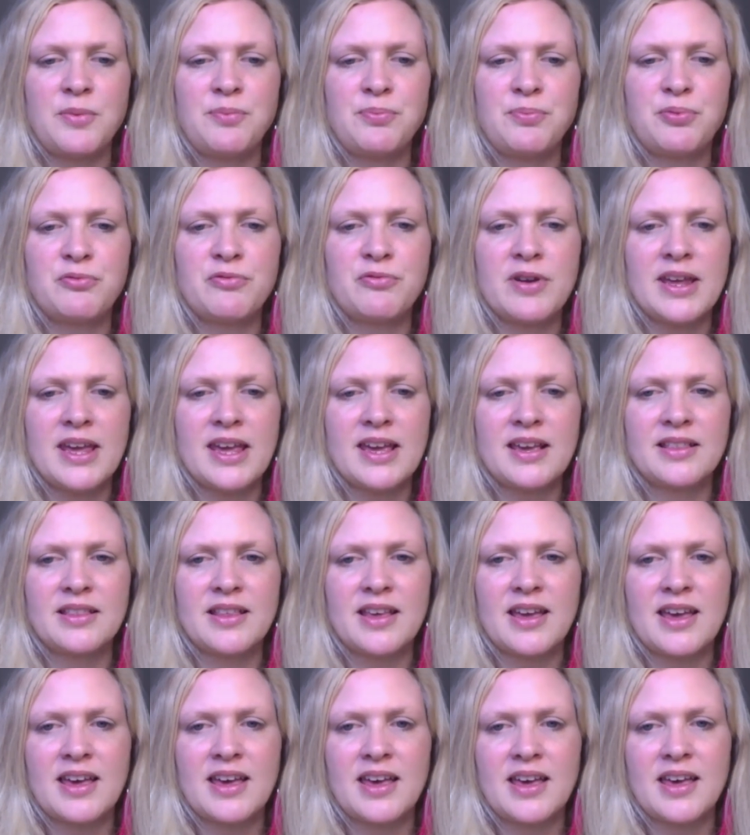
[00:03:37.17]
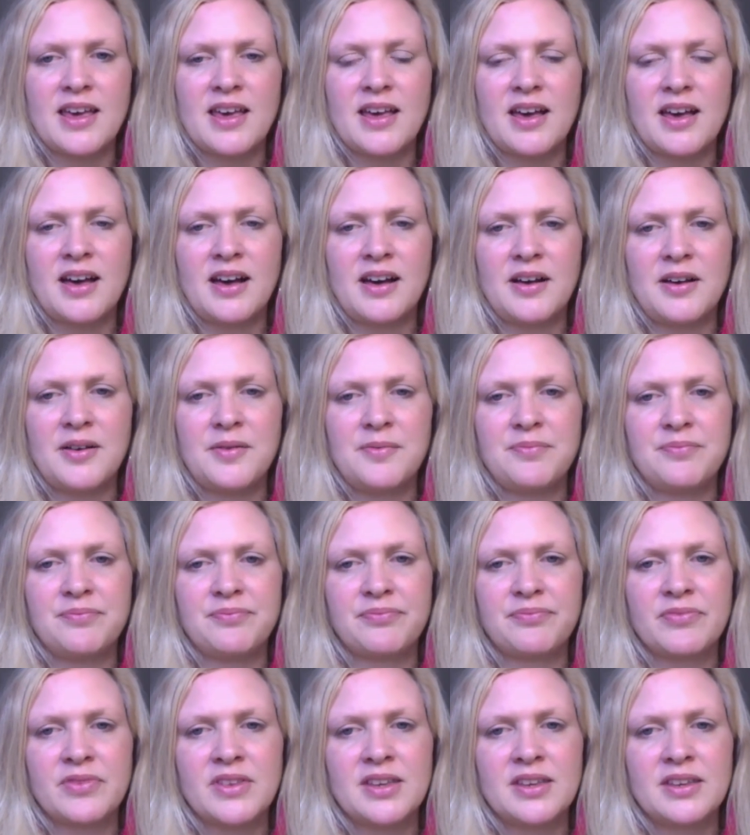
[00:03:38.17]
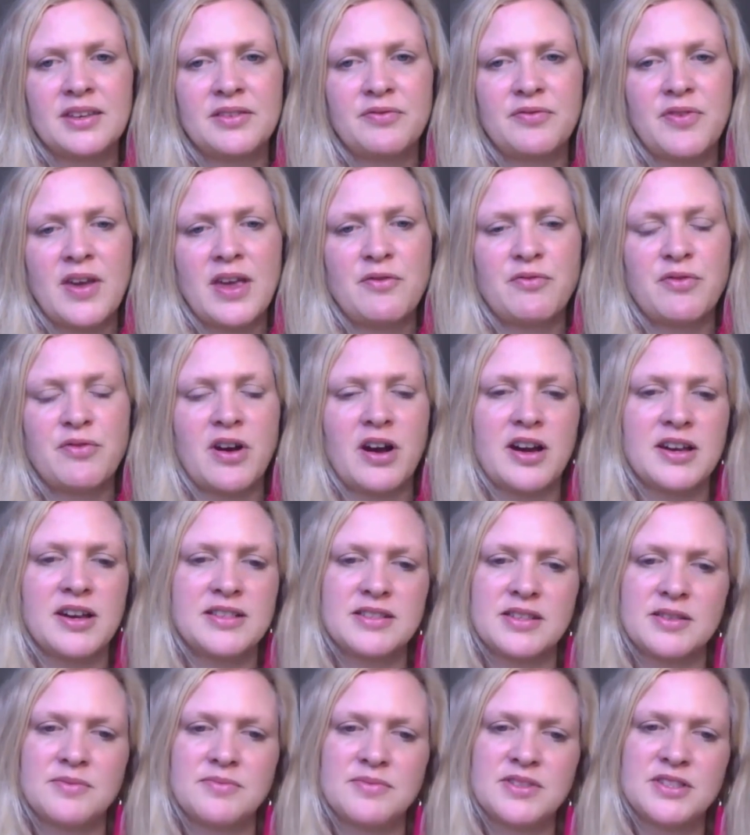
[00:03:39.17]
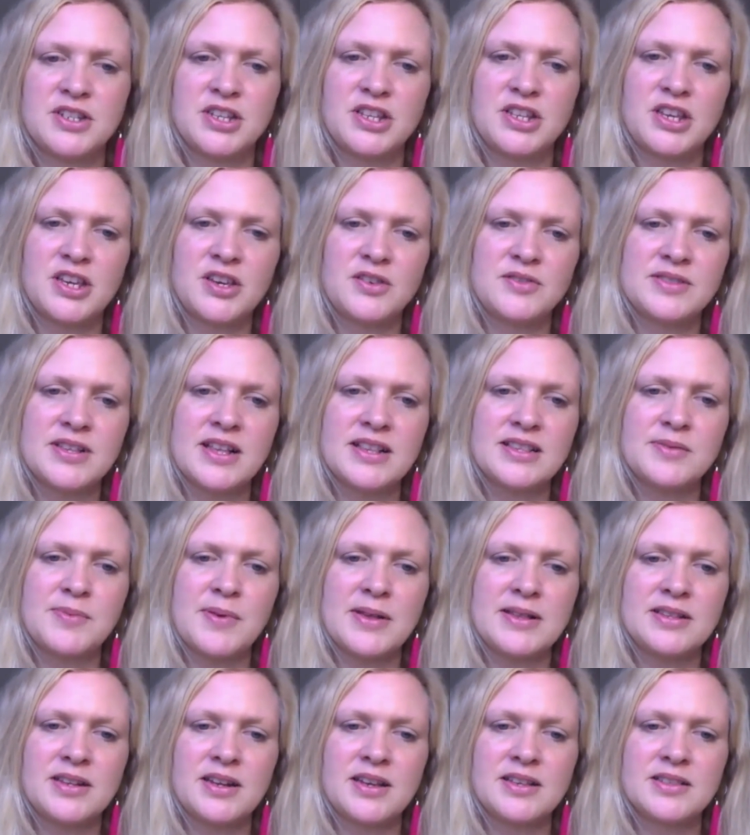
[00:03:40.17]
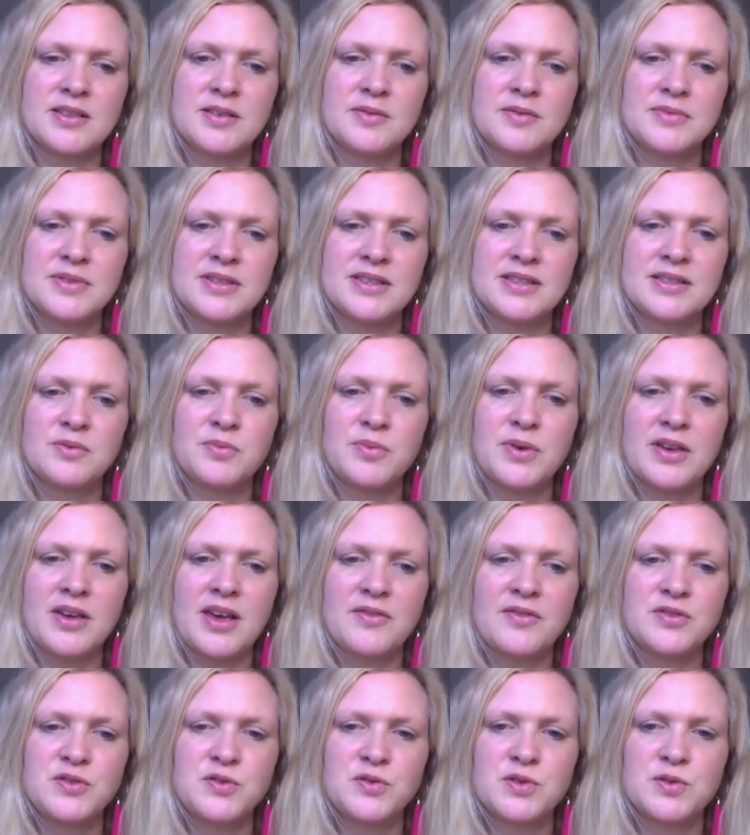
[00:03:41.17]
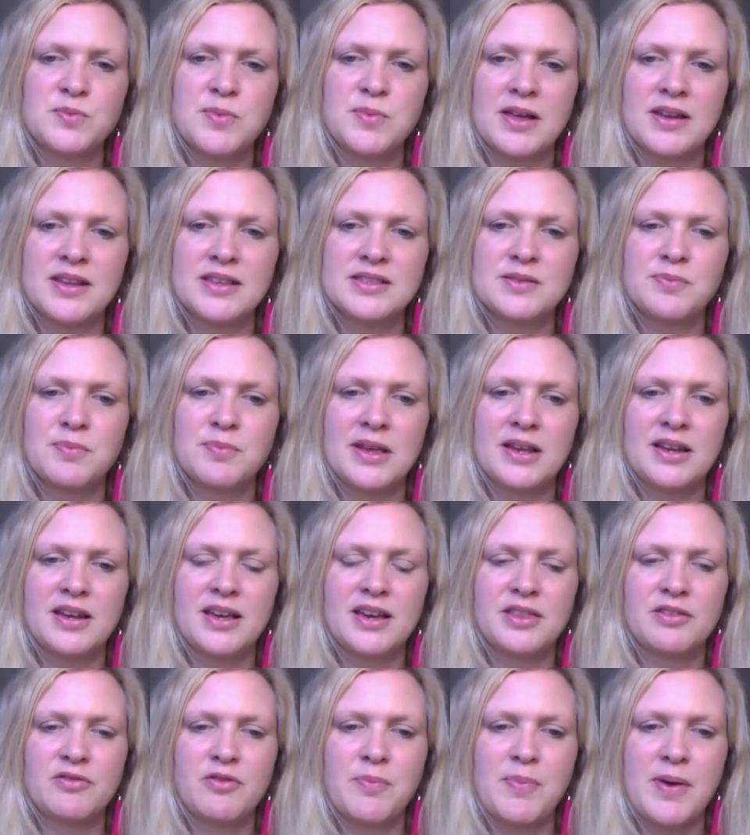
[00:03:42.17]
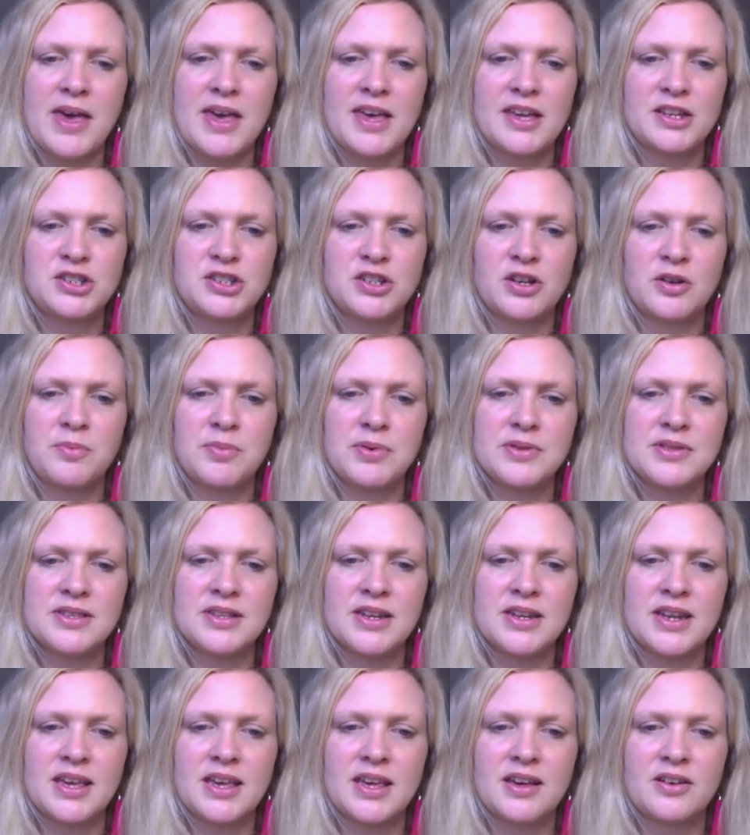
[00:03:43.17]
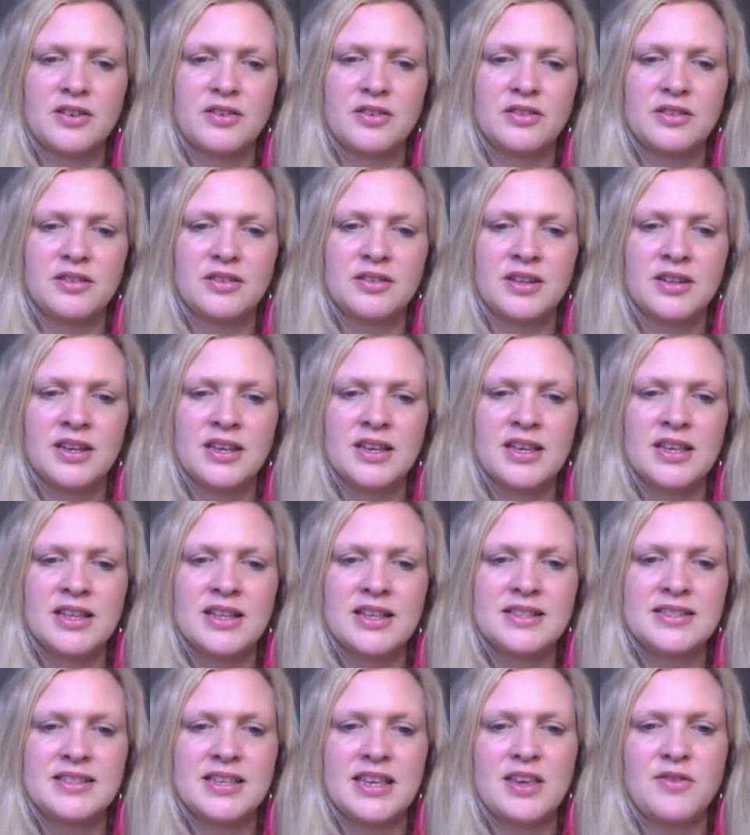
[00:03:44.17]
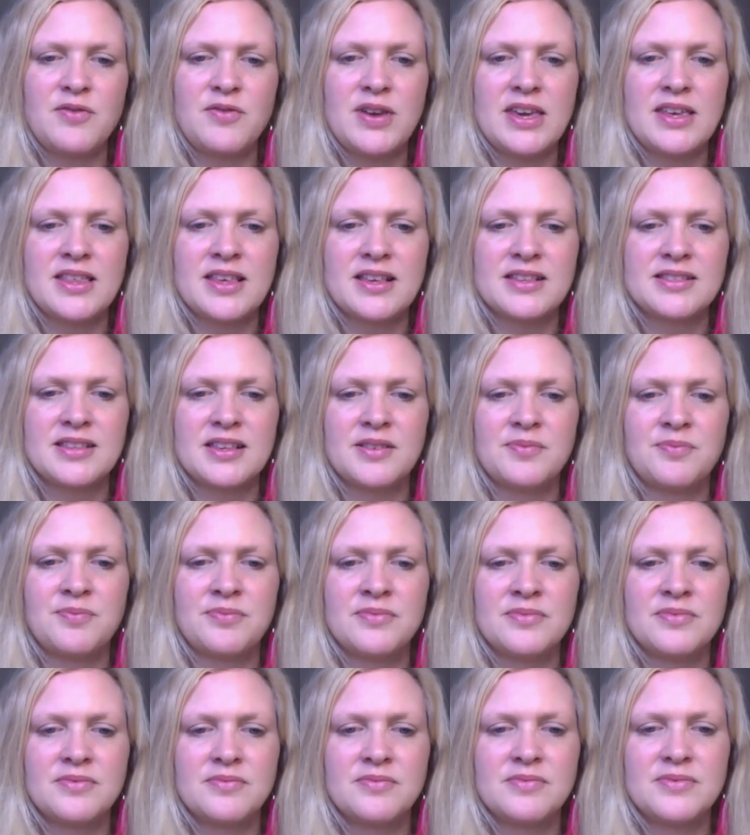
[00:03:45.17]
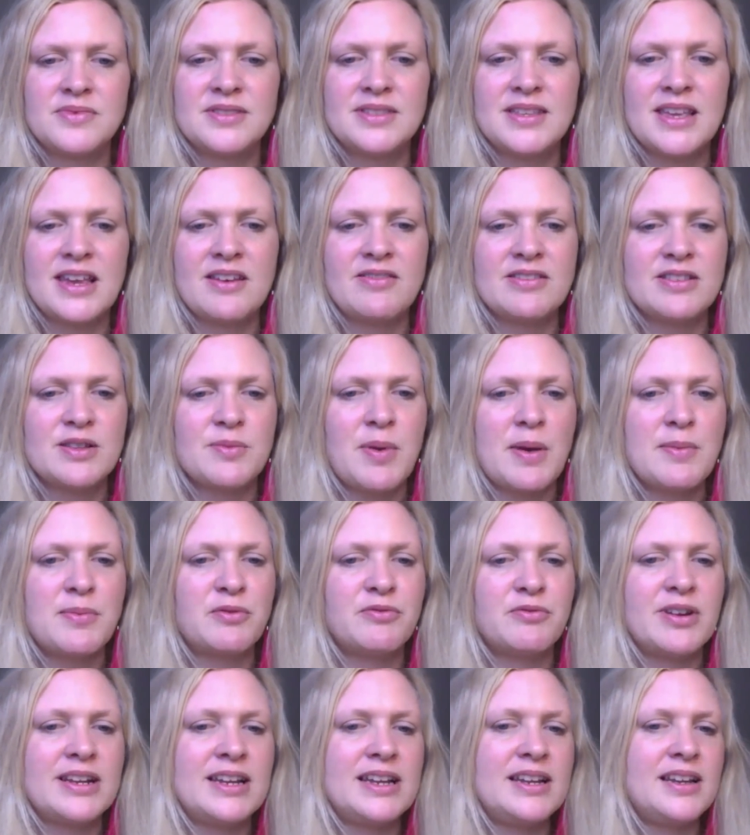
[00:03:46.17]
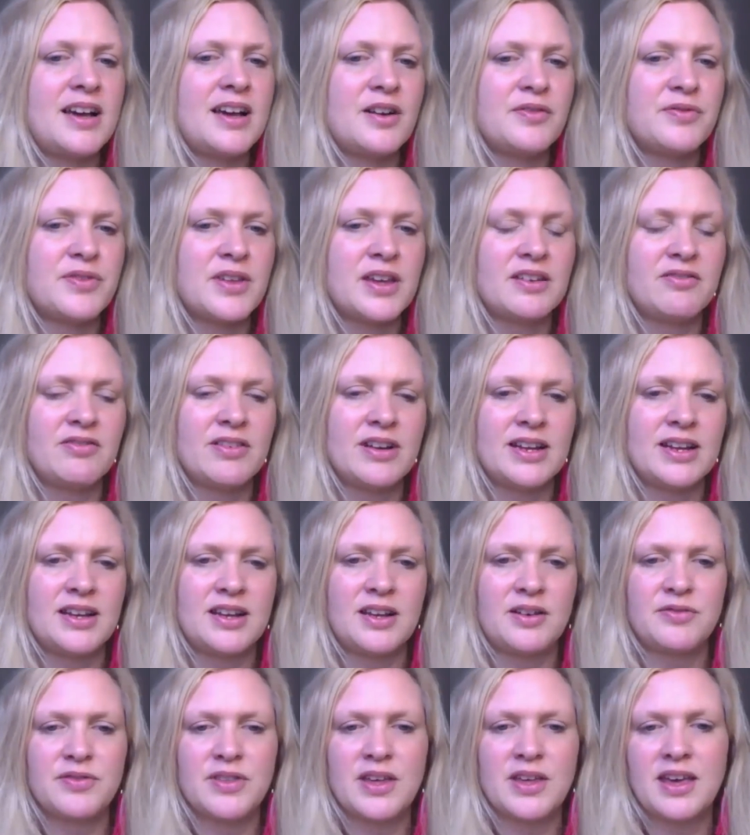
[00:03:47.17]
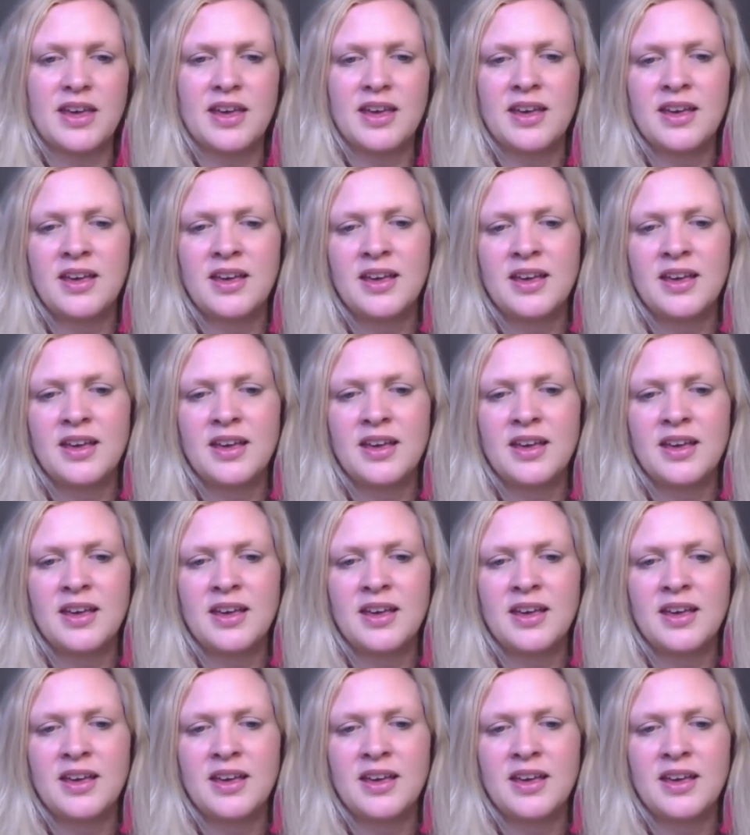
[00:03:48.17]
bringing their favorite items to you, sentimental items. We have talked about it's a bit like the repair shop, isn't it? On the TV, that's a series that people really love. They really love their